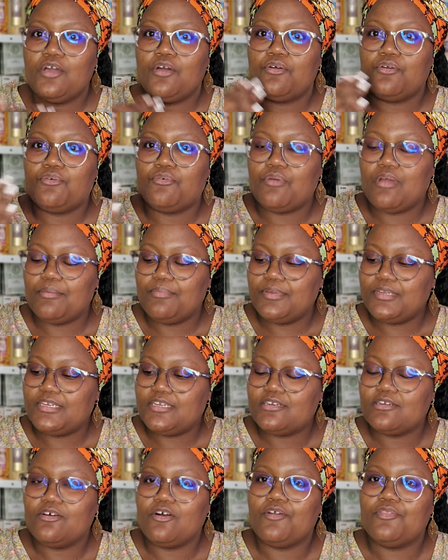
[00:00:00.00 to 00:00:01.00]
rub
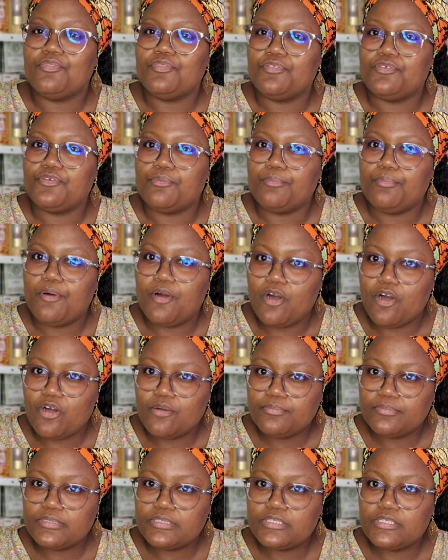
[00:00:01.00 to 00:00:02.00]
it on your
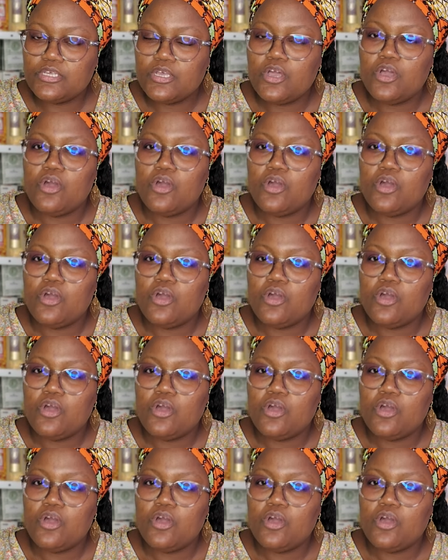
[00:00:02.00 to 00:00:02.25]
palms,